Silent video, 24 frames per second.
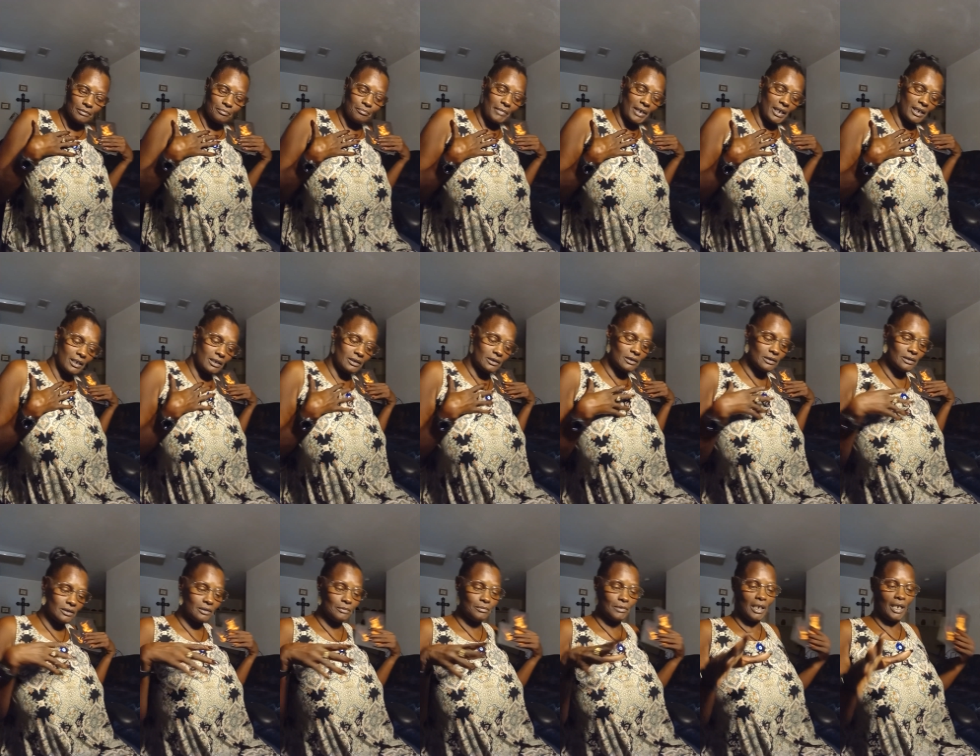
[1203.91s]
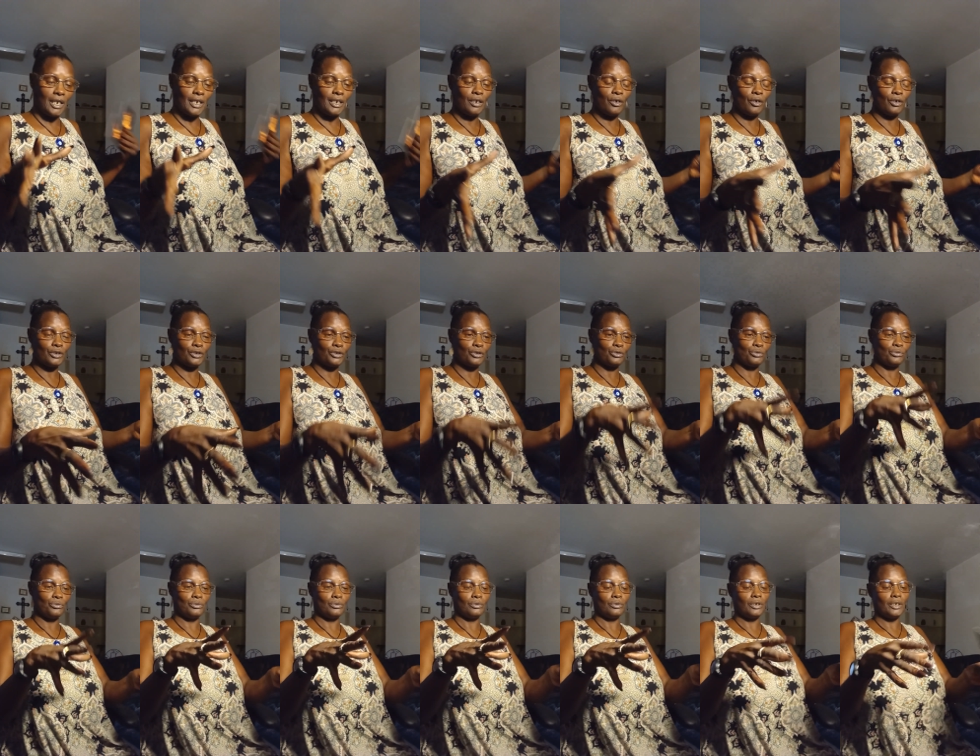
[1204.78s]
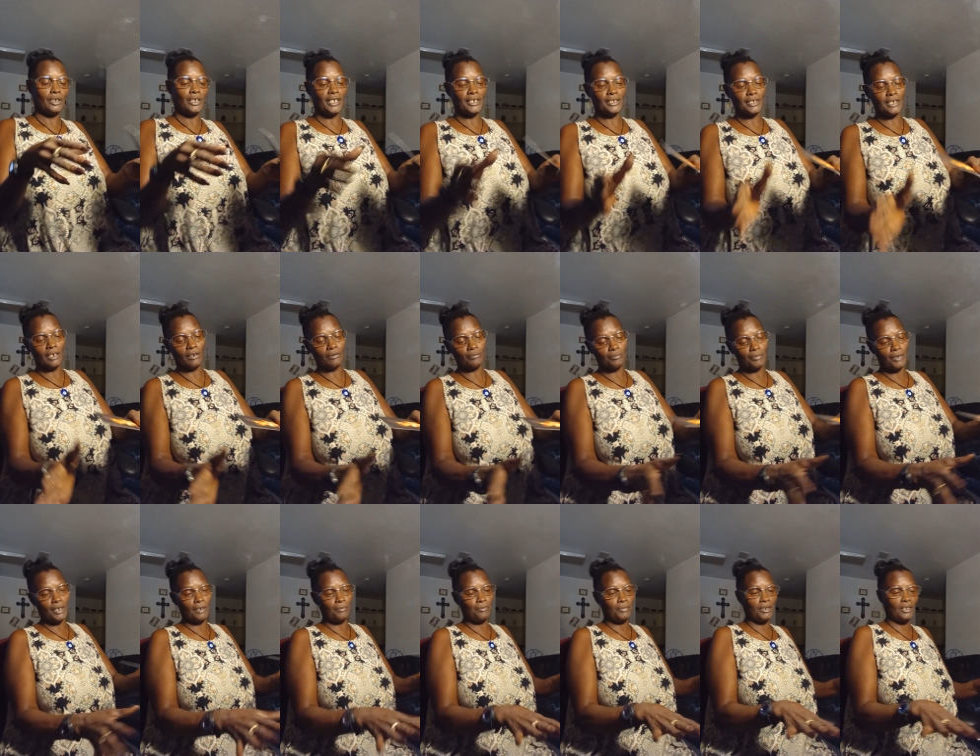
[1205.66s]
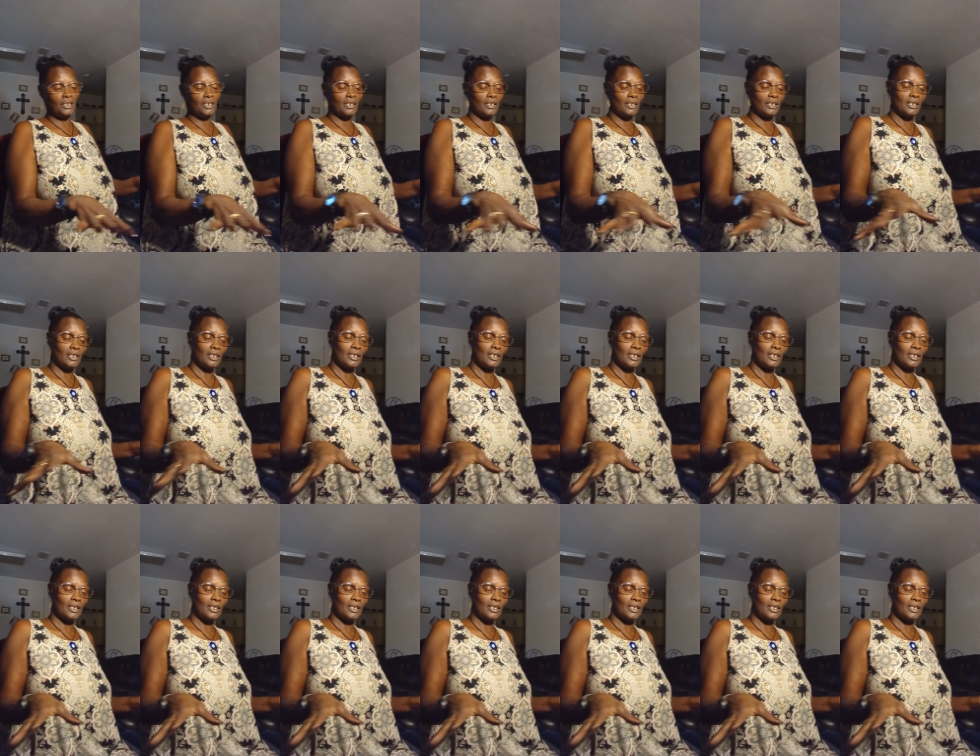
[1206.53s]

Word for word: Jamaicans, I got you. Lay down, baby.